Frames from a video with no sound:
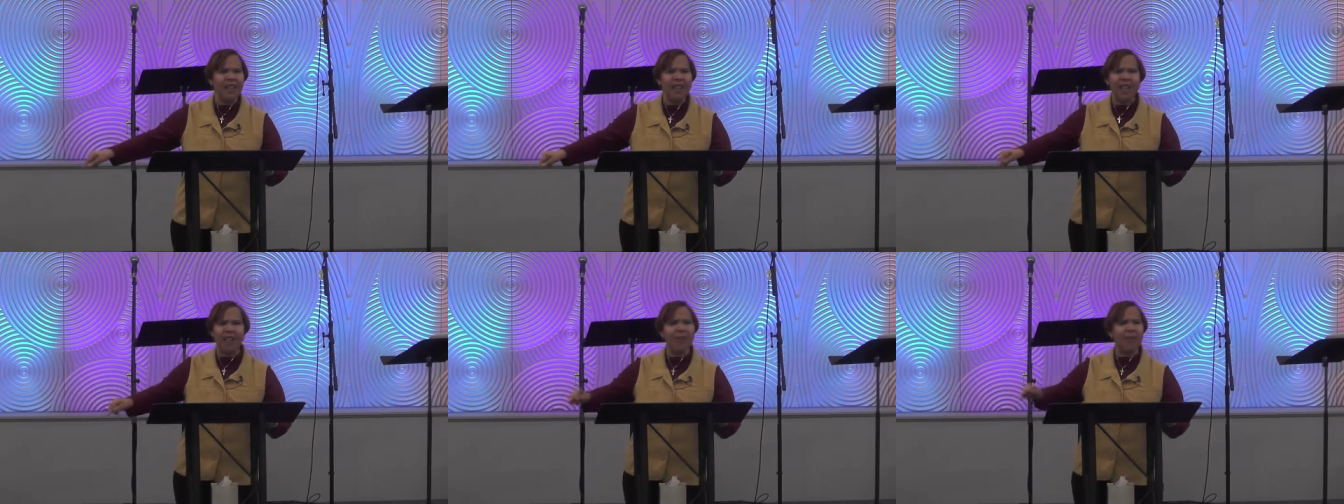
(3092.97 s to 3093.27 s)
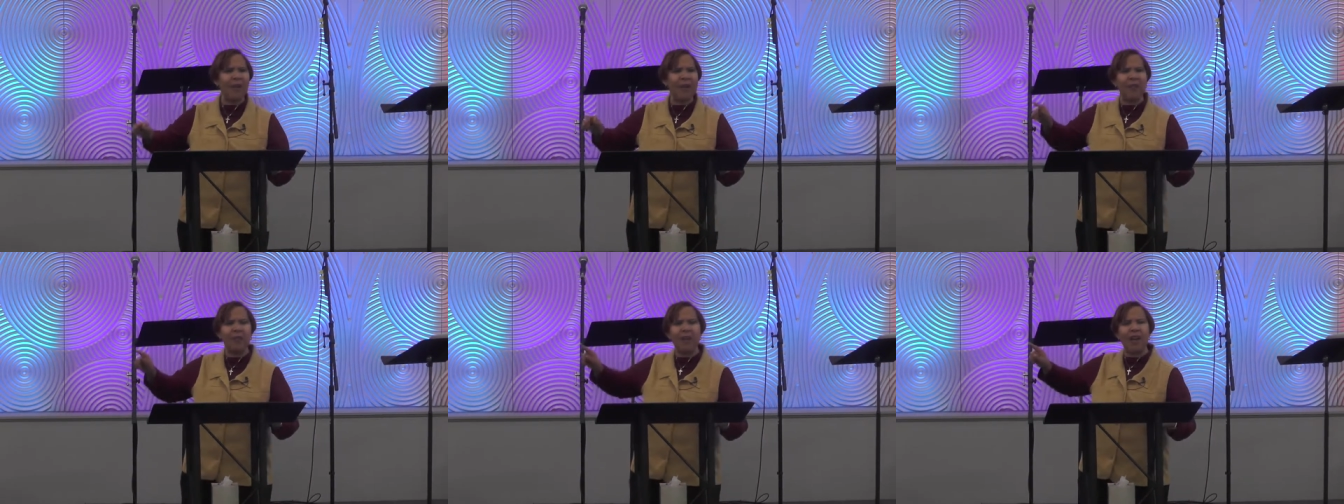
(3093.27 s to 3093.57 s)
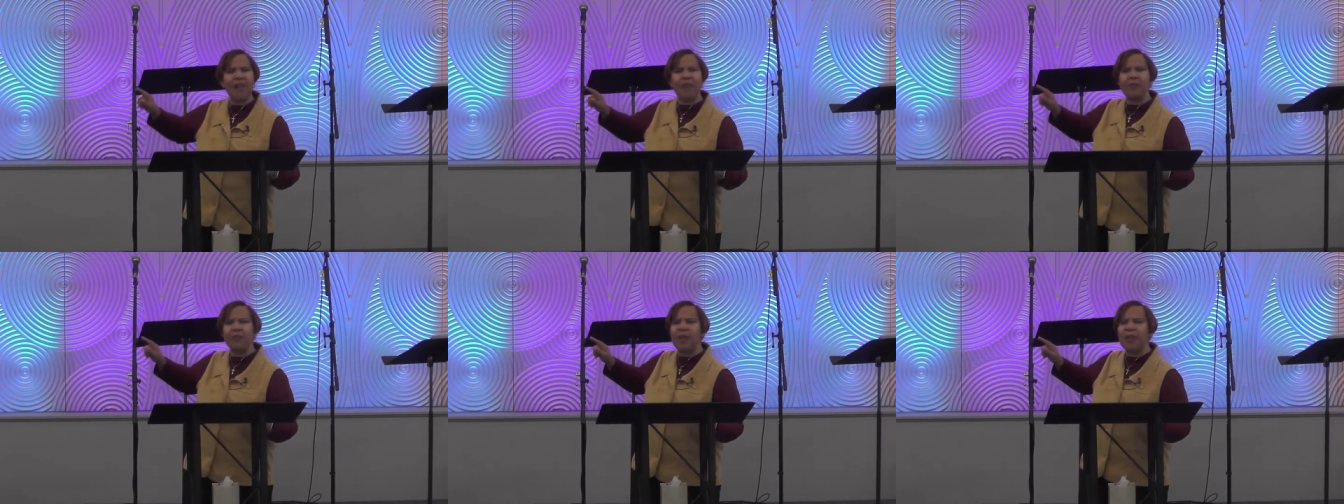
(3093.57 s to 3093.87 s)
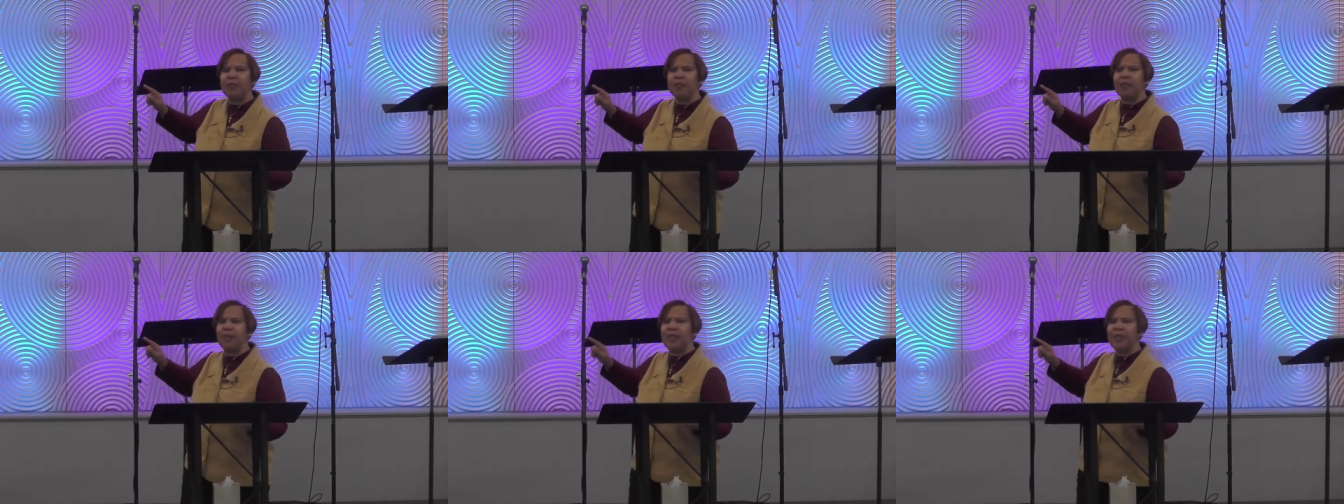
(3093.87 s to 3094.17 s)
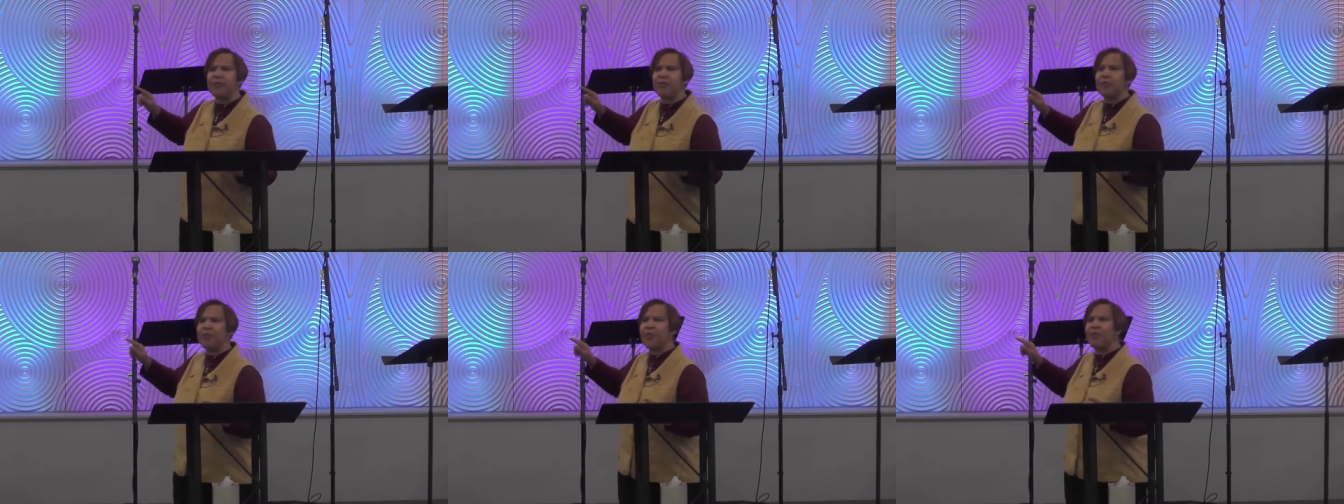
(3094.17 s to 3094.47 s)
If I, if, I, if,
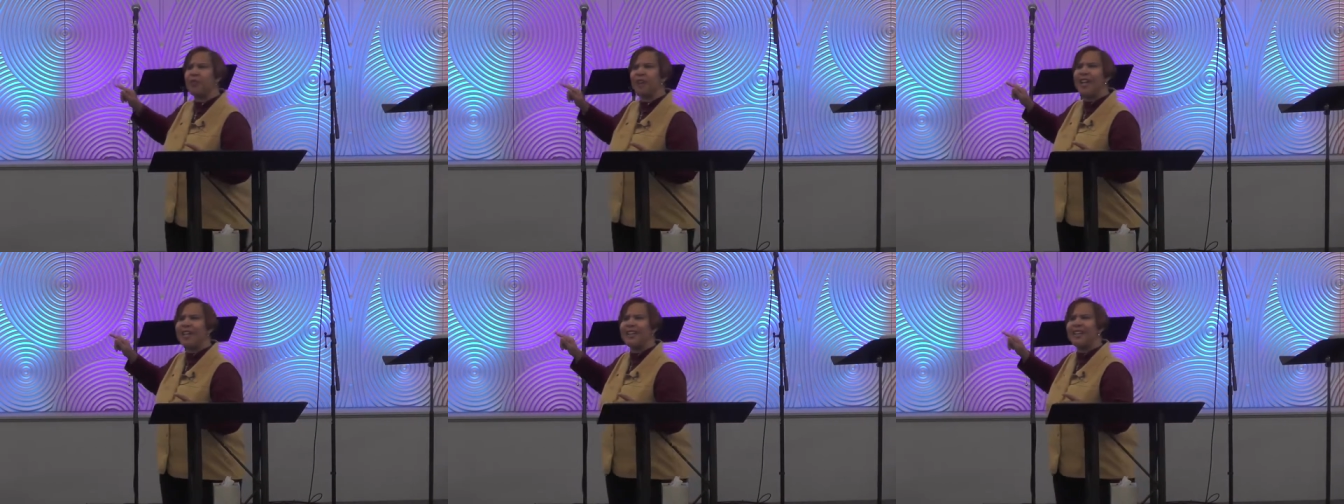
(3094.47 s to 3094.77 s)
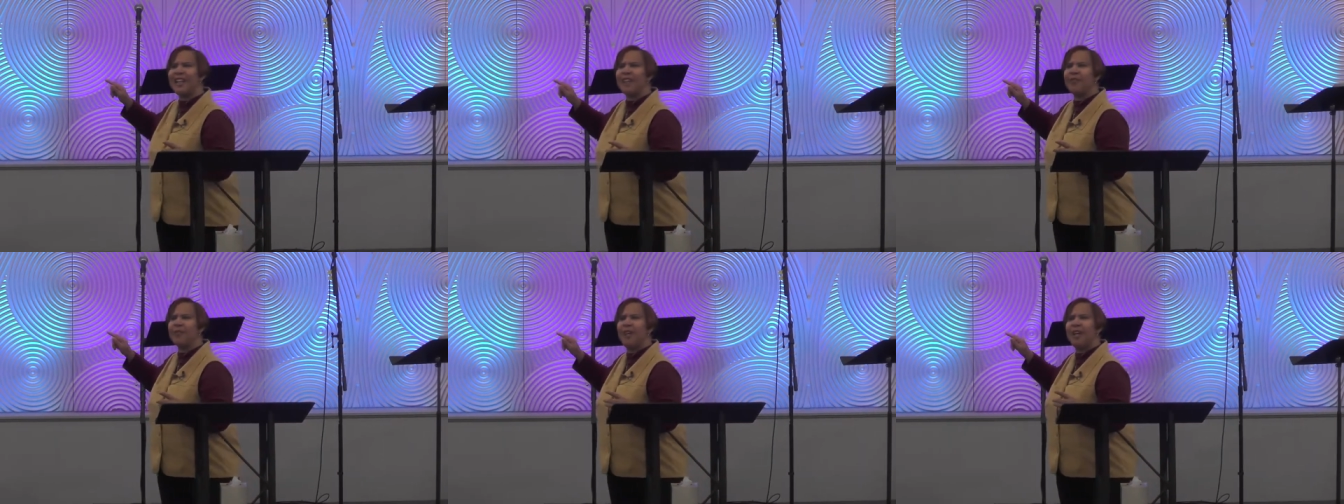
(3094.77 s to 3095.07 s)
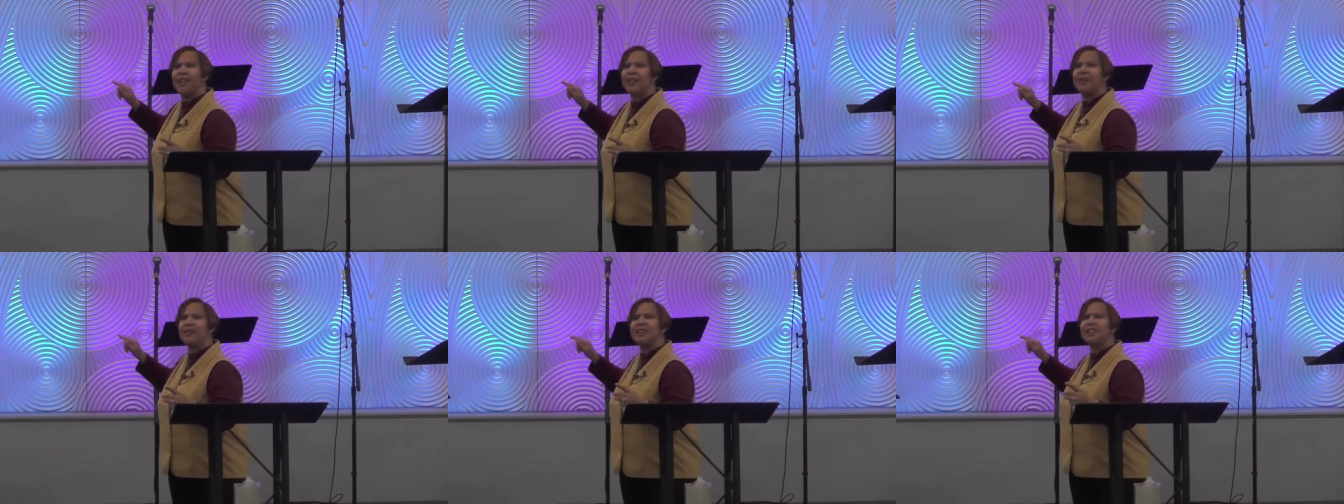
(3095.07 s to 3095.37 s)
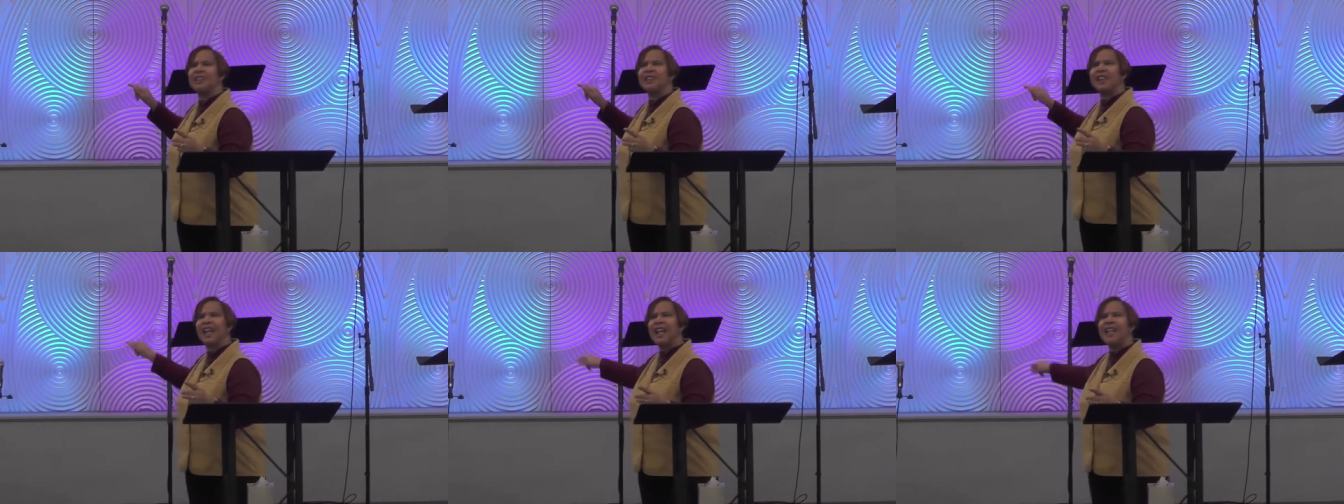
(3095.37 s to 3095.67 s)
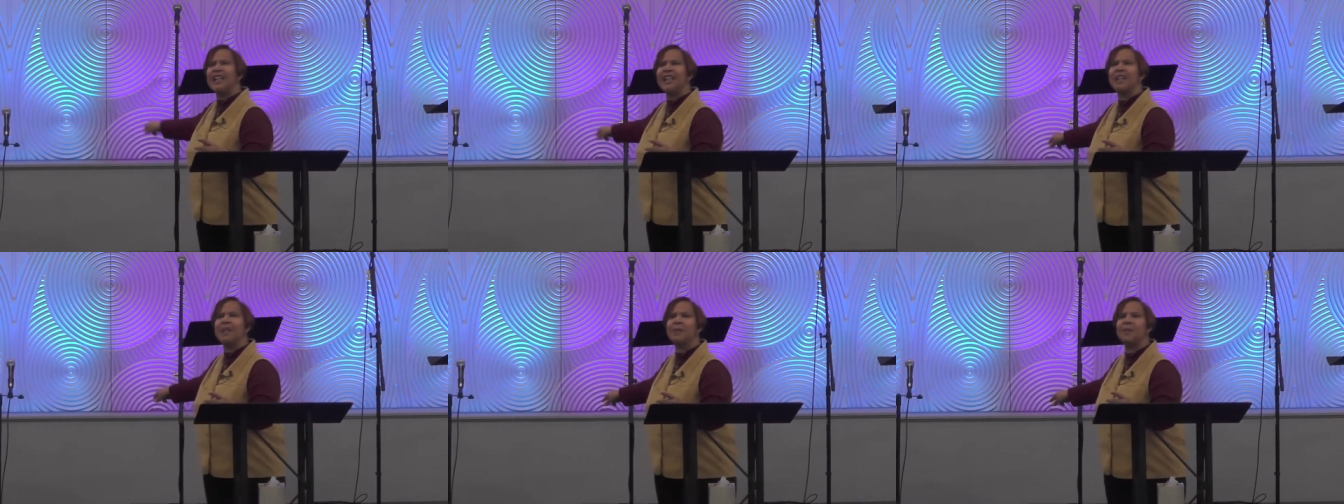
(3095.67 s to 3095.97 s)
if, if, I, if I
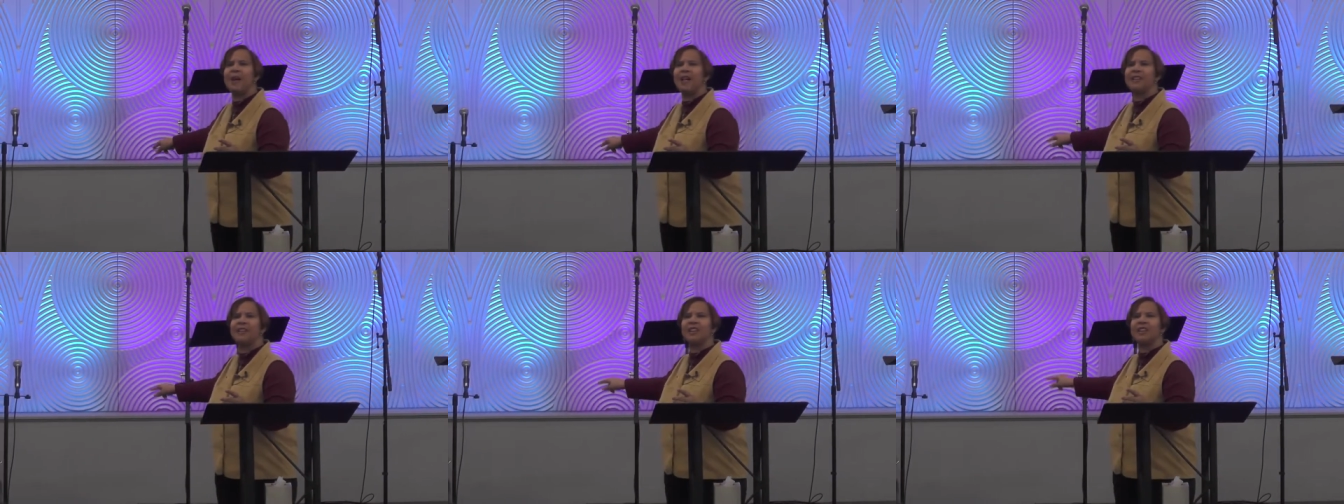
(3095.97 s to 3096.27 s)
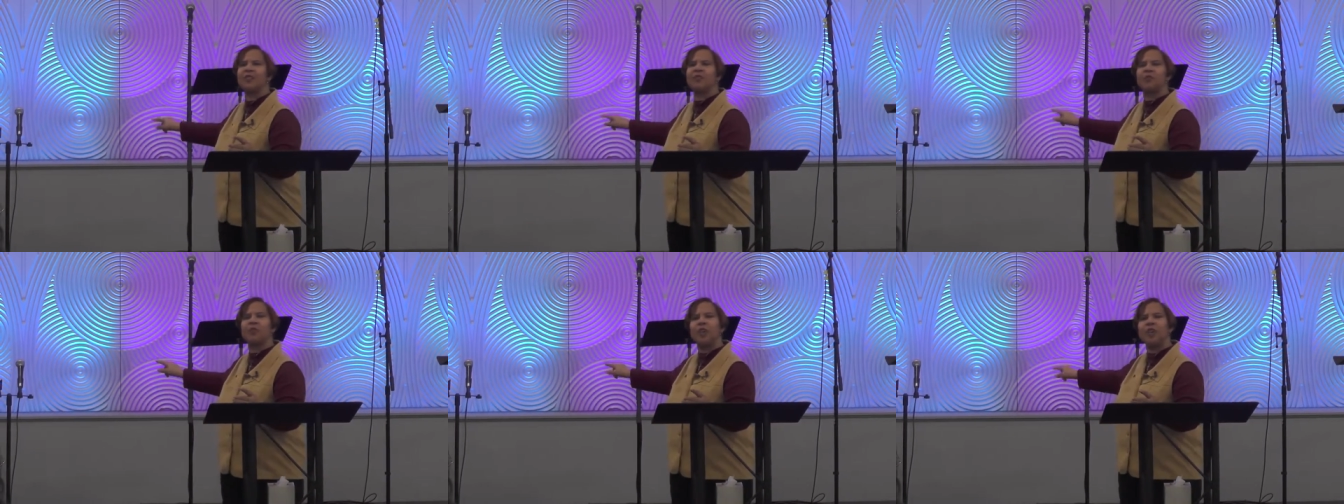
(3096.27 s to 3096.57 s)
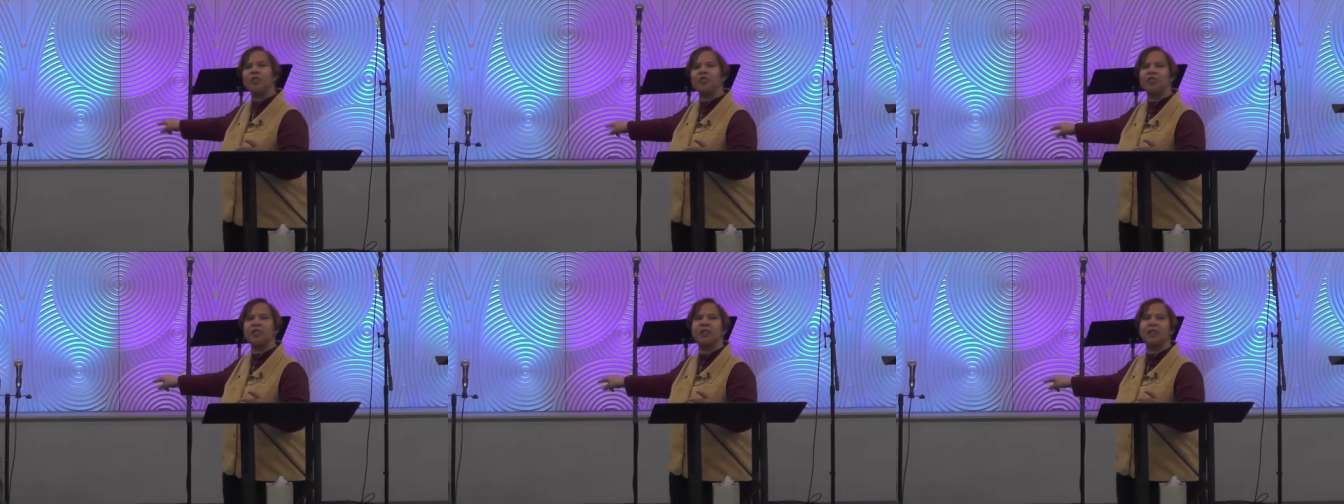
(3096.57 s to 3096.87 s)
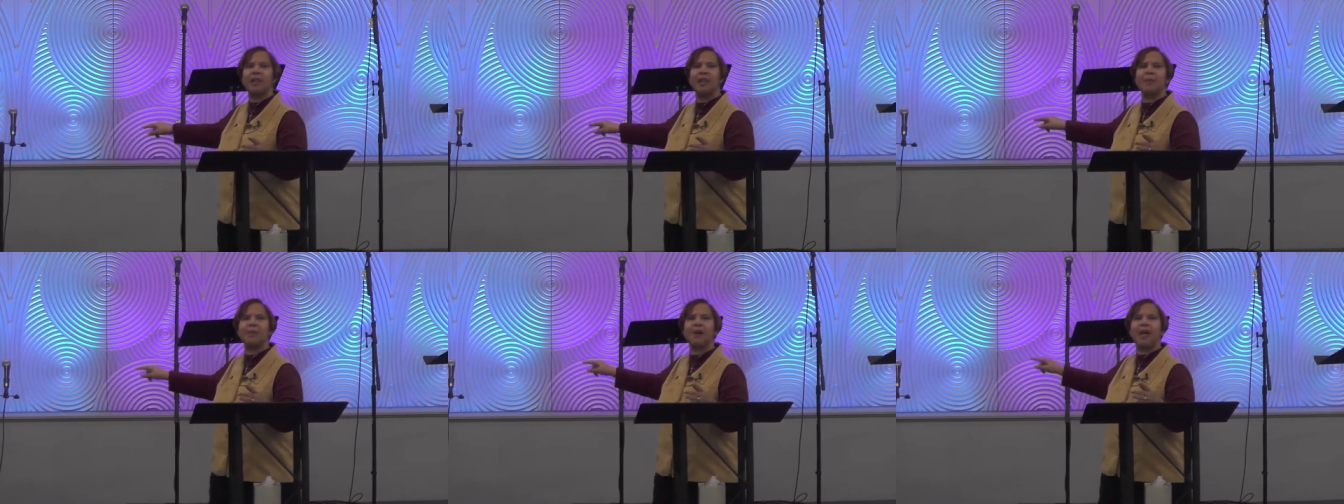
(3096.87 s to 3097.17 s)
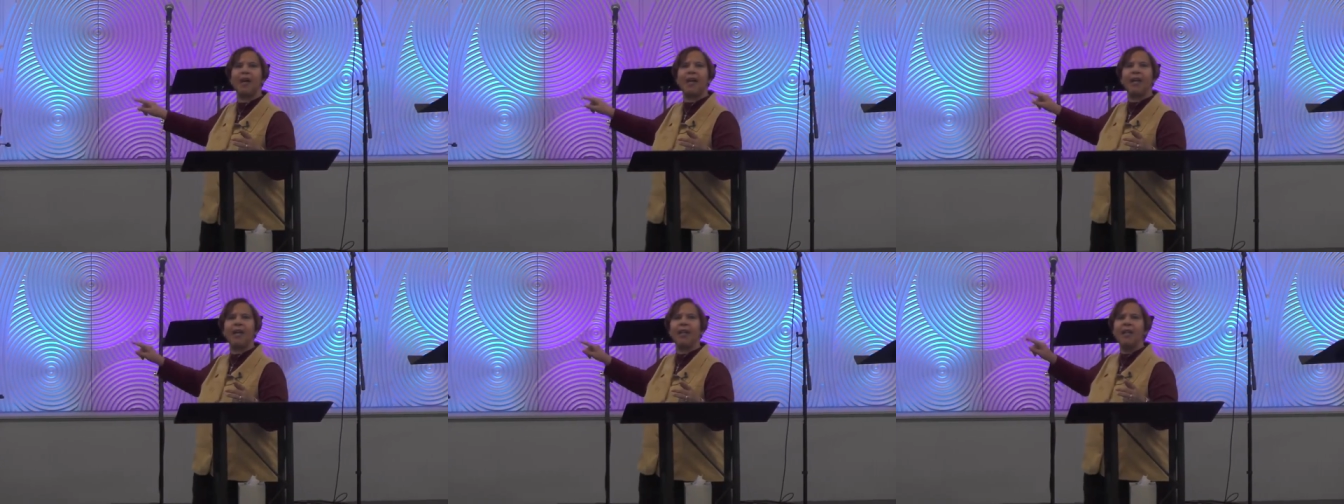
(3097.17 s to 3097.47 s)
stayed in my dysfunction, in
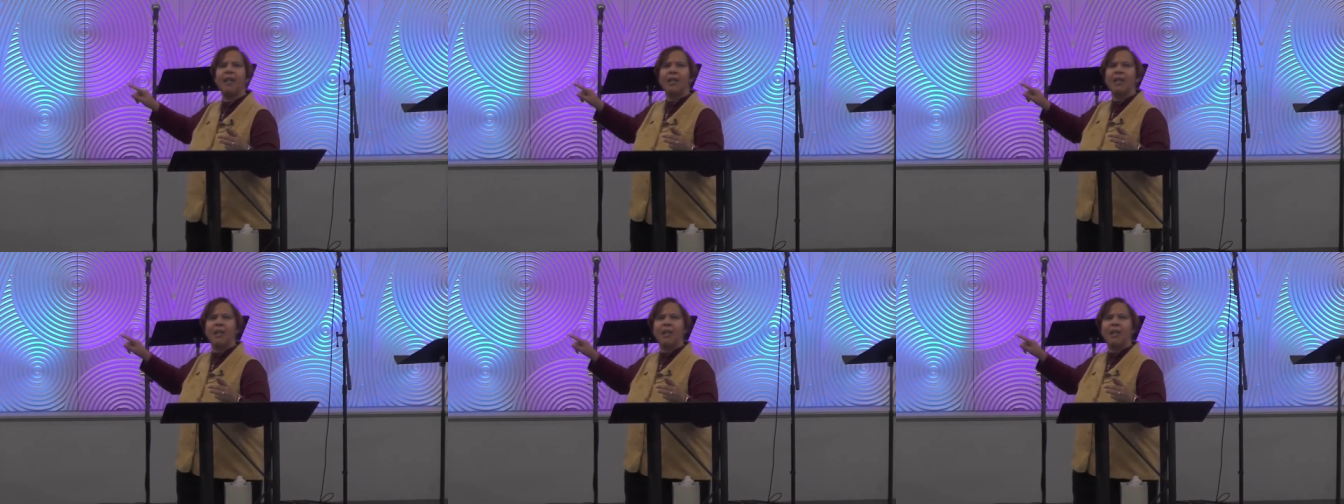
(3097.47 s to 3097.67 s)
my,